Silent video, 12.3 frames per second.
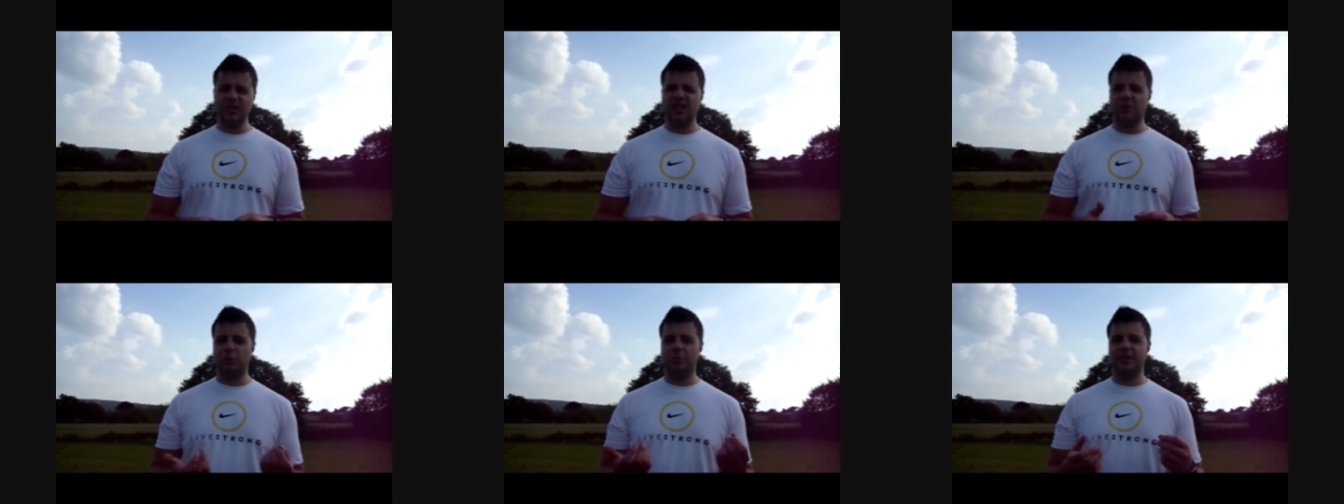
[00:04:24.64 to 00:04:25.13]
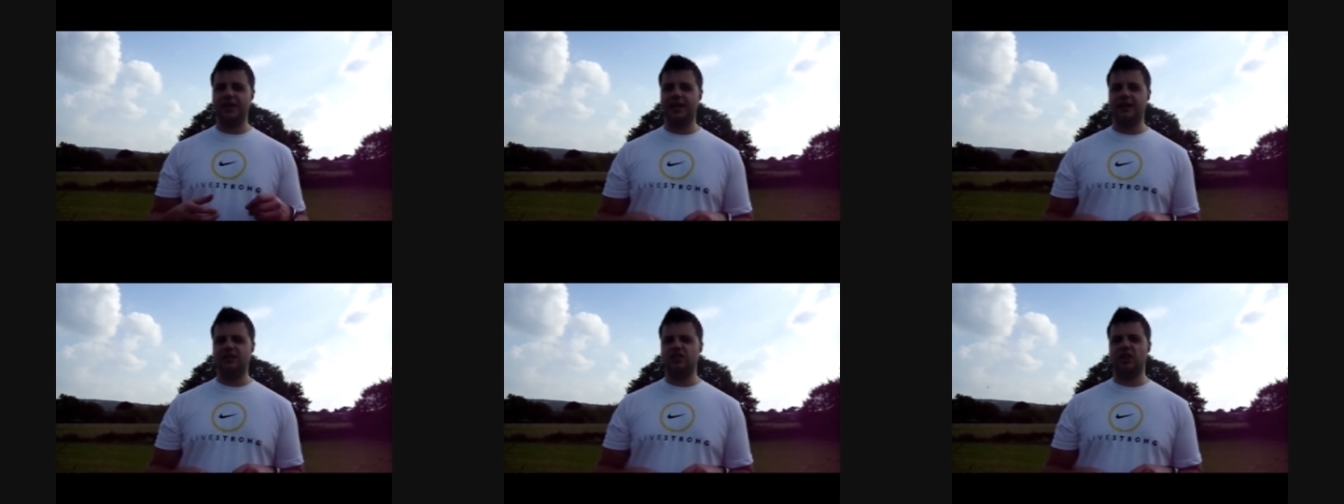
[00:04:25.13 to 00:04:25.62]
and will be
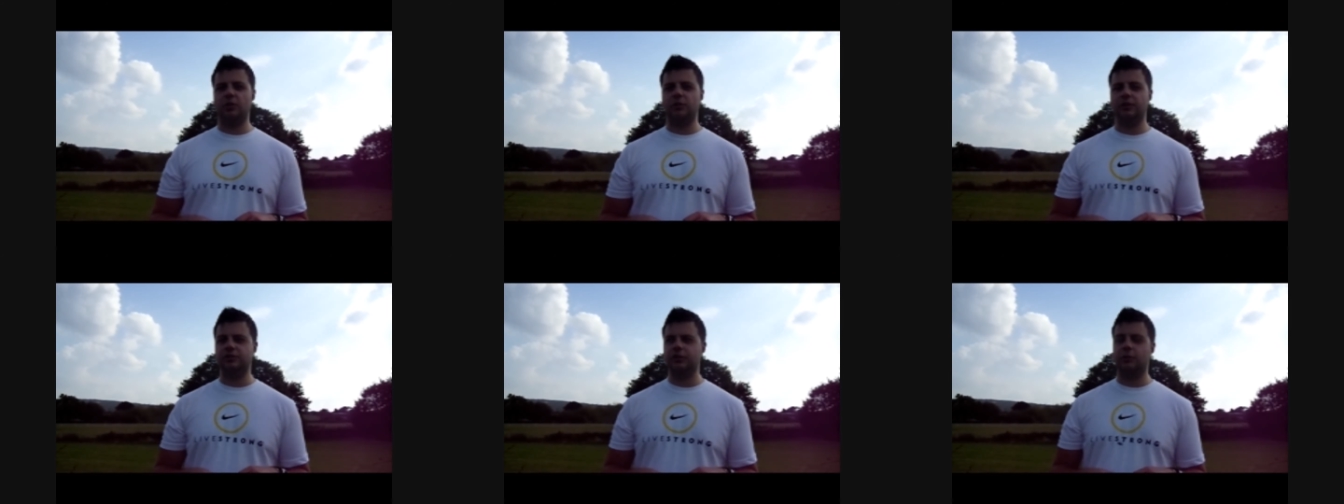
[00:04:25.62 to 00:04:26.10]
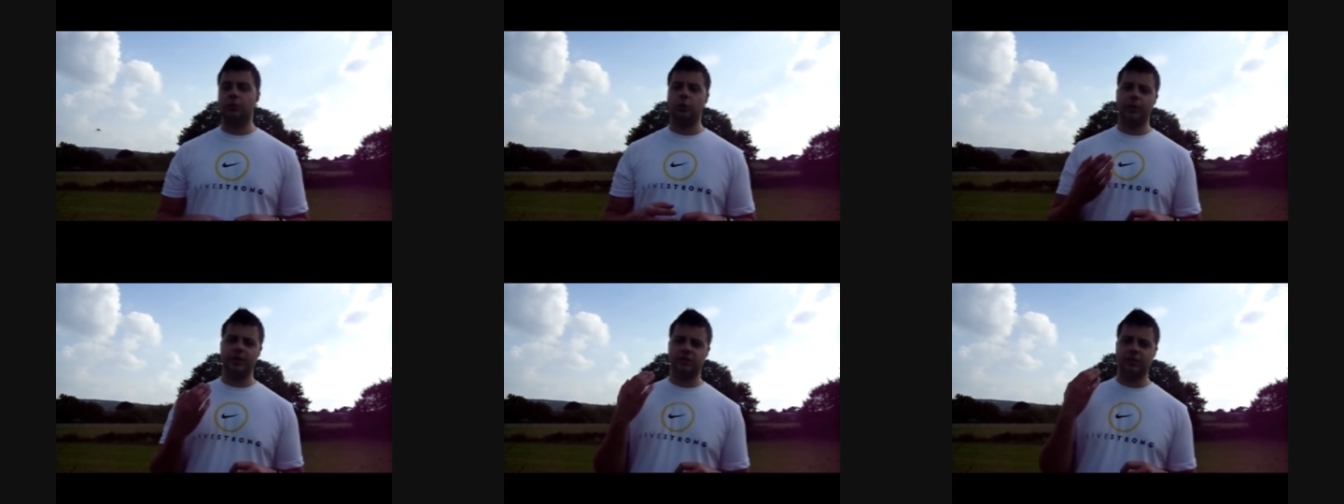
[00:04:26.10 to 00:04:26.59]
dying slowly so
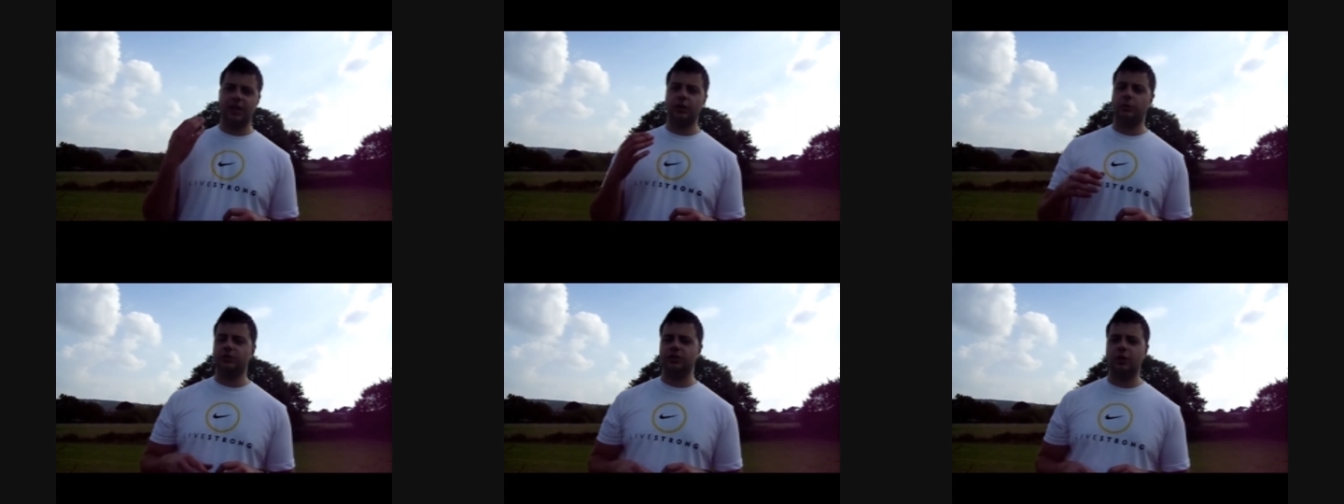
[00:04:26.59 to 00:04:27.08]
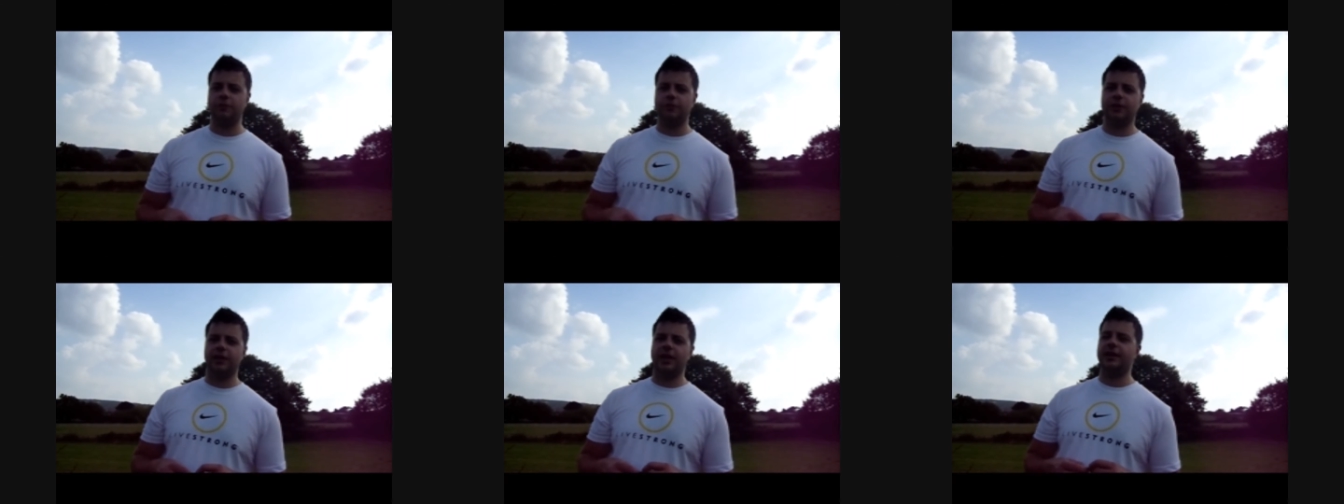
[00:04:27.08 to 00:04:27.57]
always I always go for
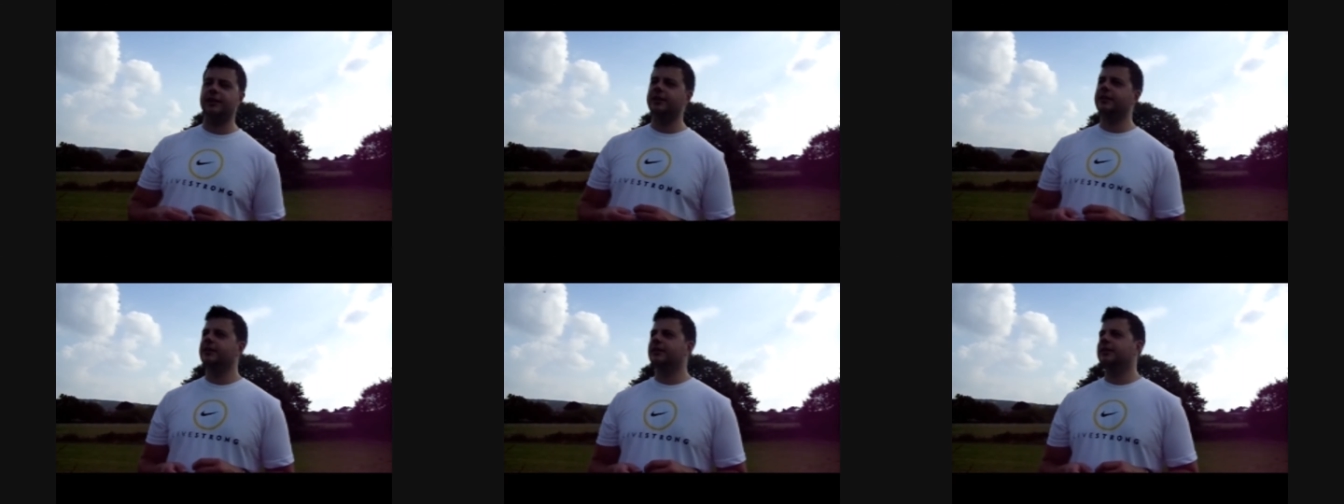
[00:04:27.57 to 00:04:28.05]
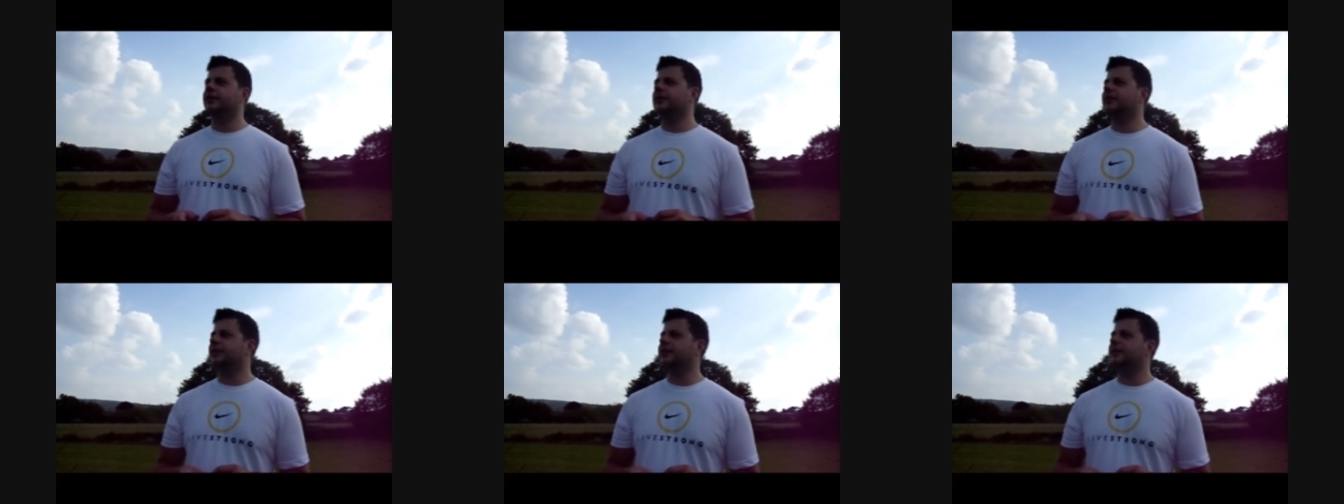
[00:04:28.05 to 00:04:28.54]
the head
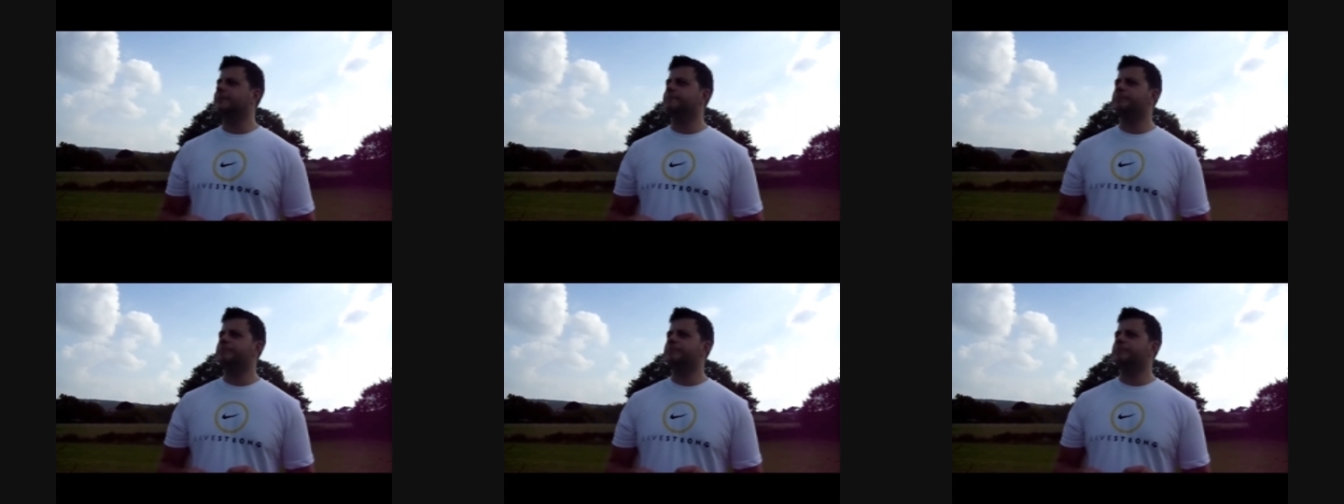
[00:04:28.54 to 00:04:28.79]
uh,